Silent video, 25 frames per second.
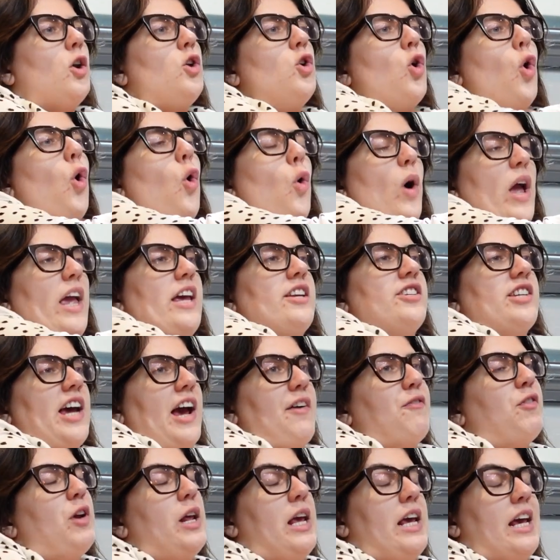No, it
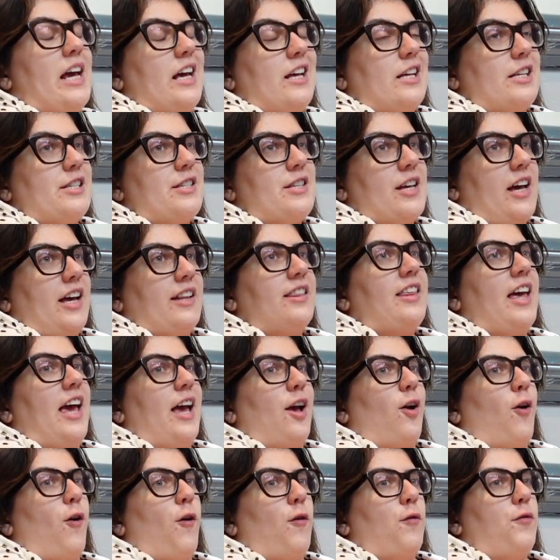definitely is a thing
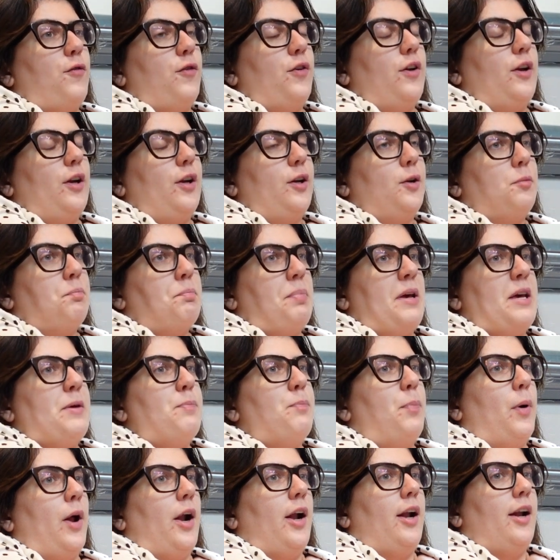of
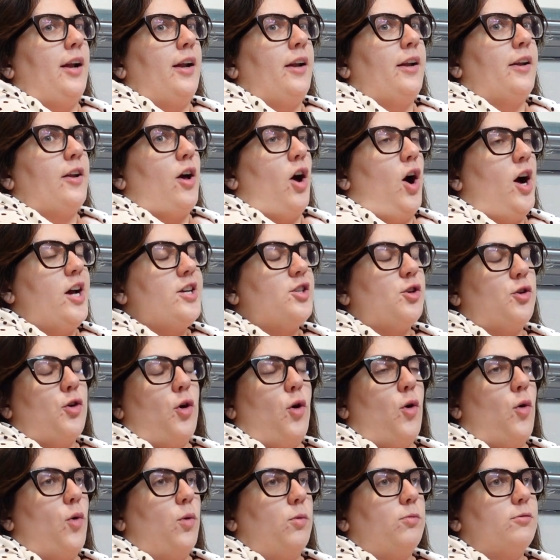people, I don't
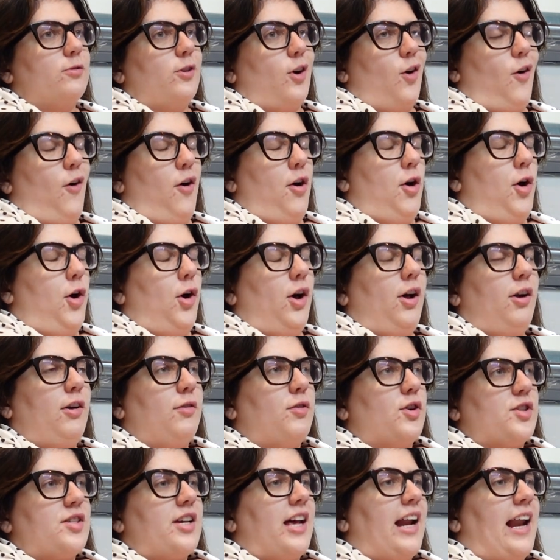know, all of
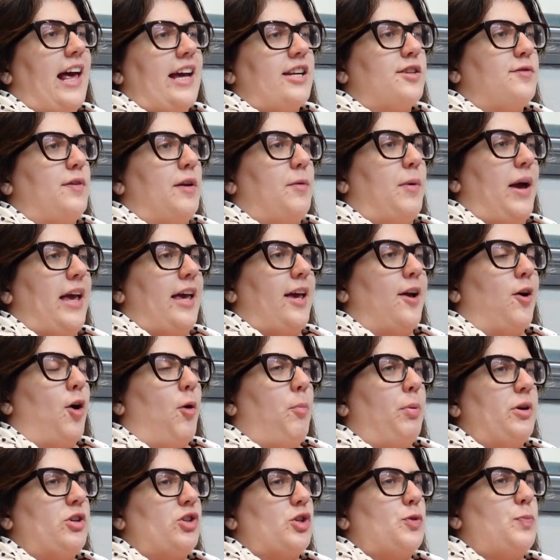us collectively waking up
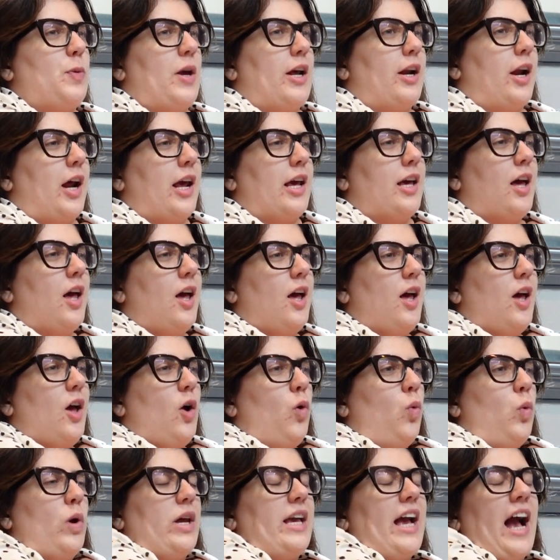and just being like,
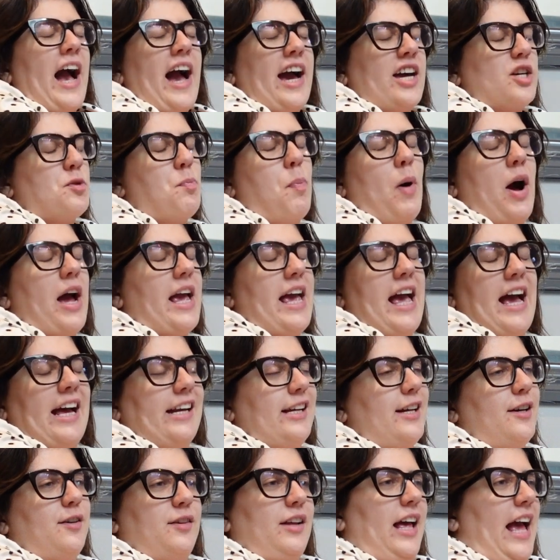we can't buy
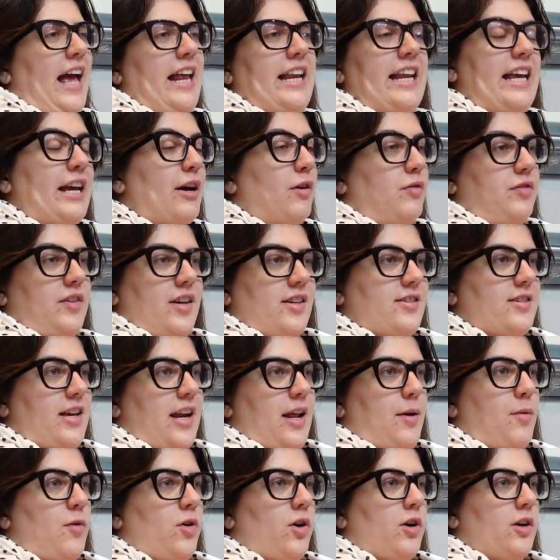any of this
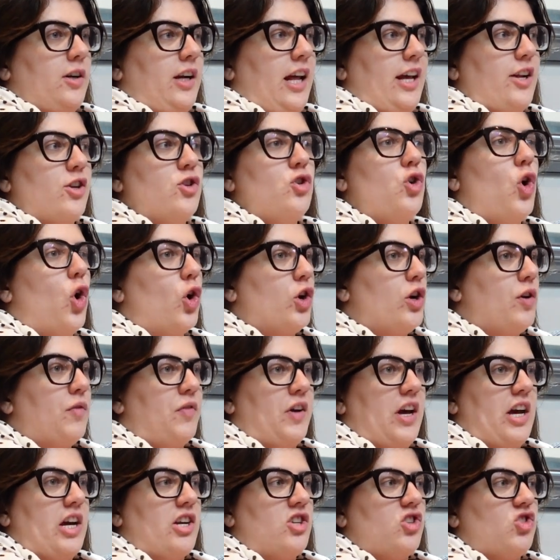anymore. Like, none of
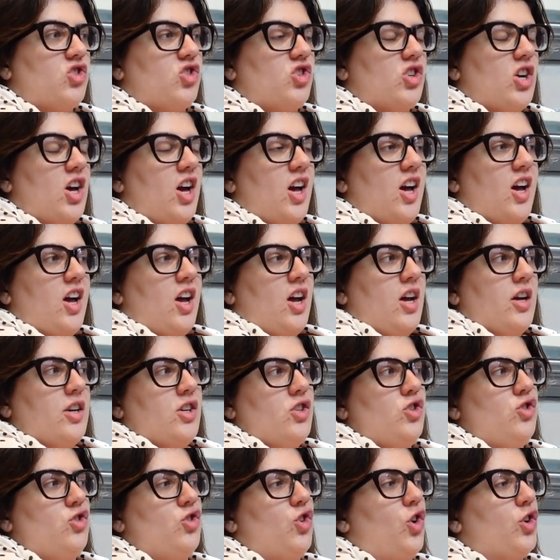
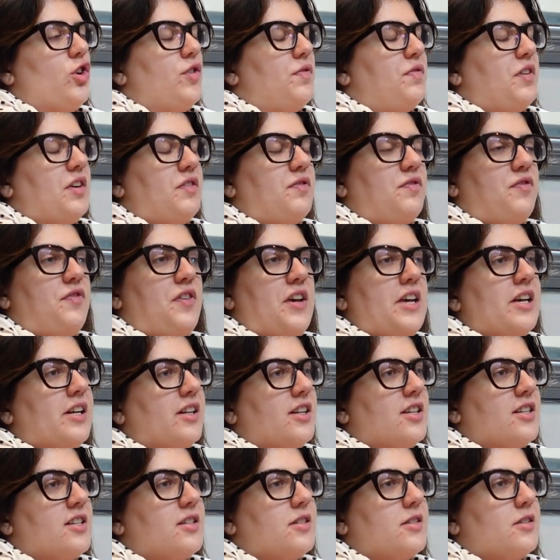it
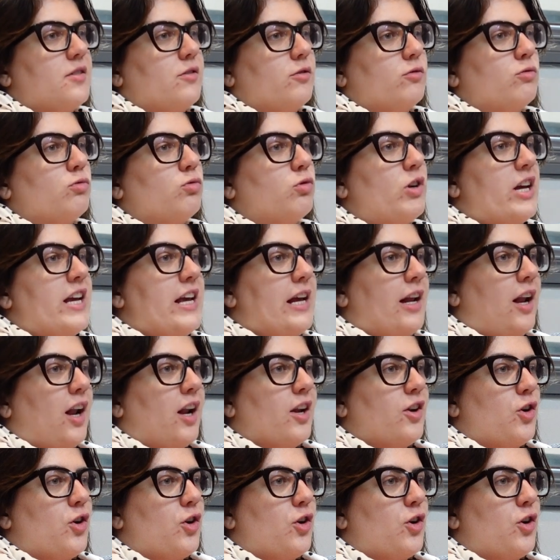feels real.